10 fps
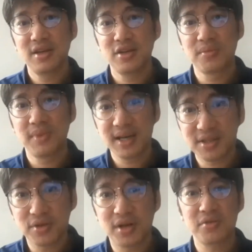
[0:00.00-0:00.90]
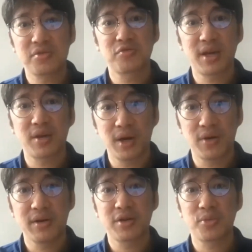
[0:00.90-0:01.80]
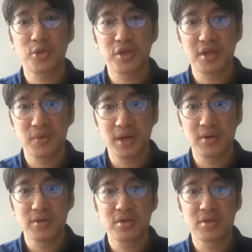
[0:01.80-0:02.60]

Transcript: you must know how to write well and communicate well